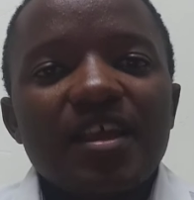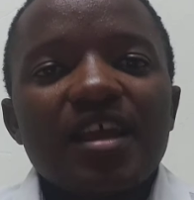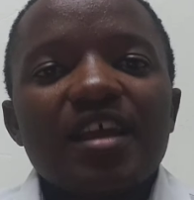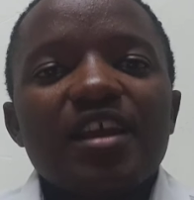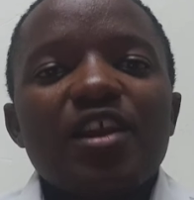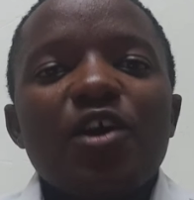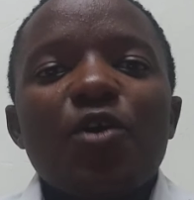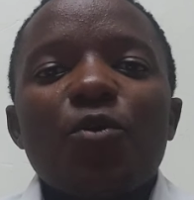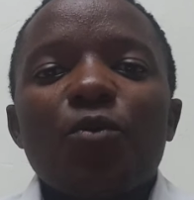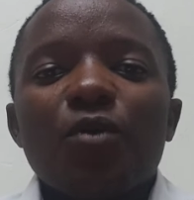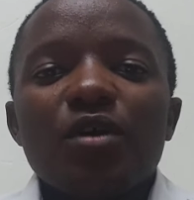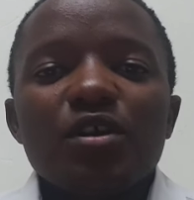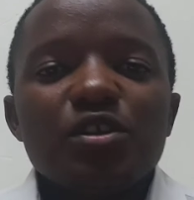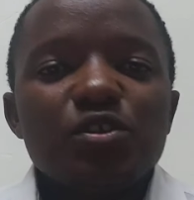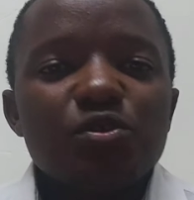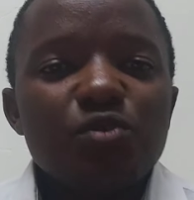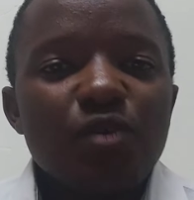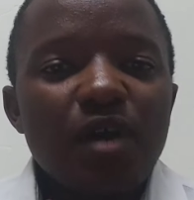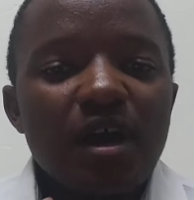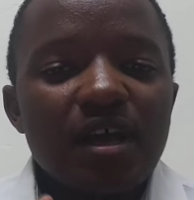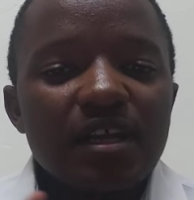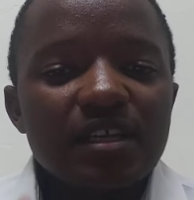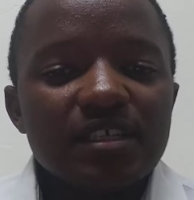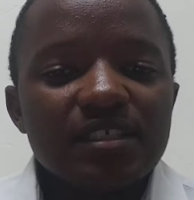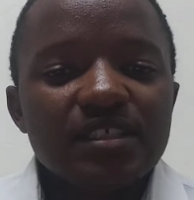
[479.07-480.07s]
Now, once you
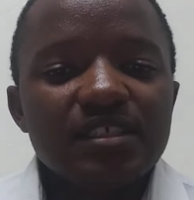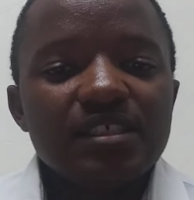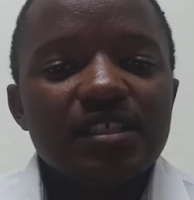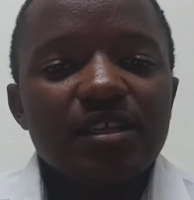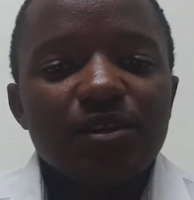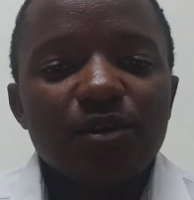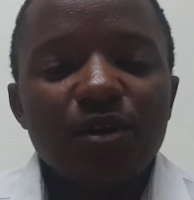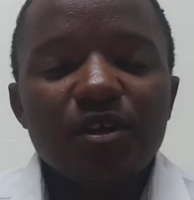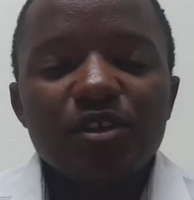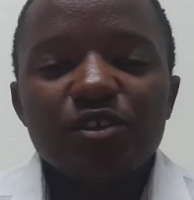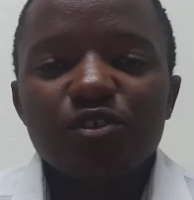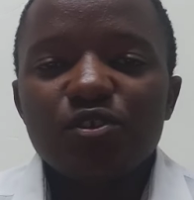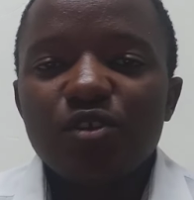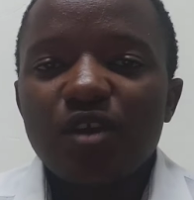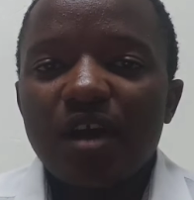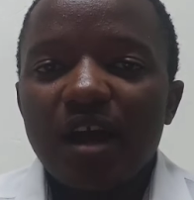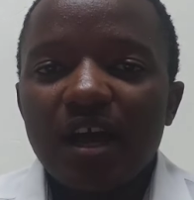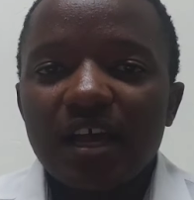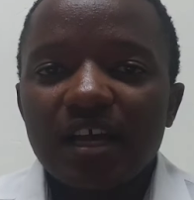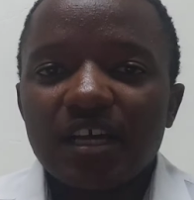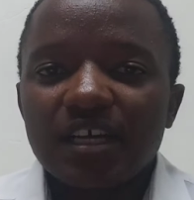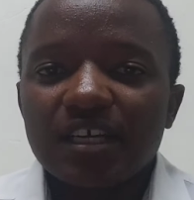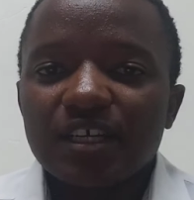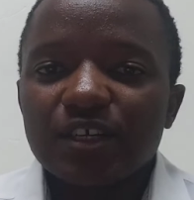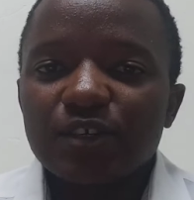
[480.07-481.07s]

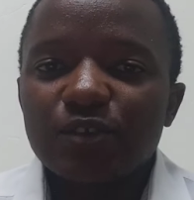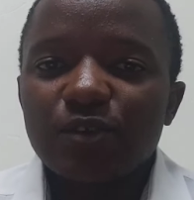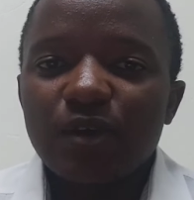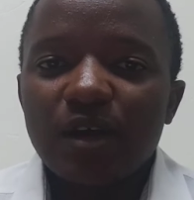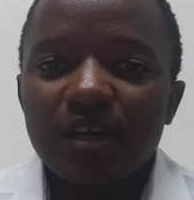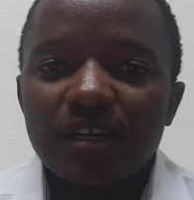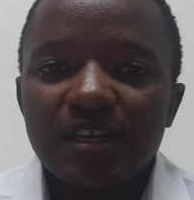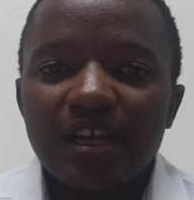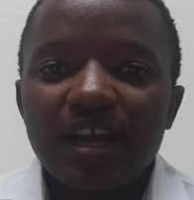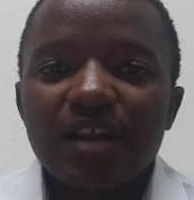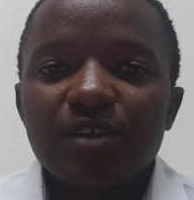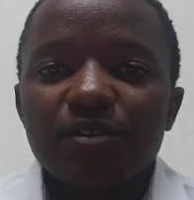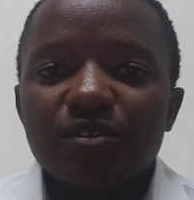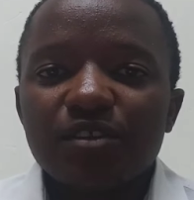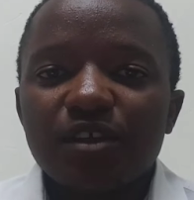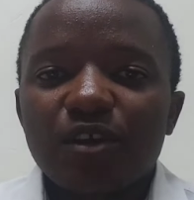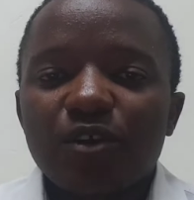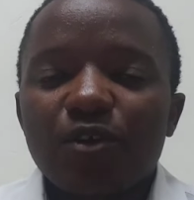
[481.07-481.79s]
are done with the